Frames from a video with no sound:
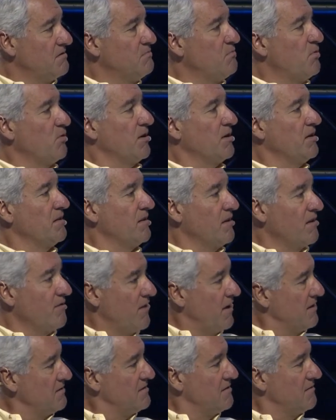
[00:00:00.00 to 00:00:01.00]
sporting
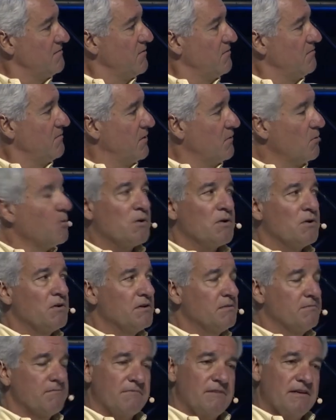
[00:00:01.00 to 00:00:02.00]
events in the
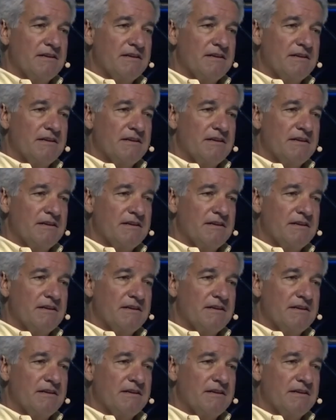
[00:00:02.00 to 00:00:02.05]
world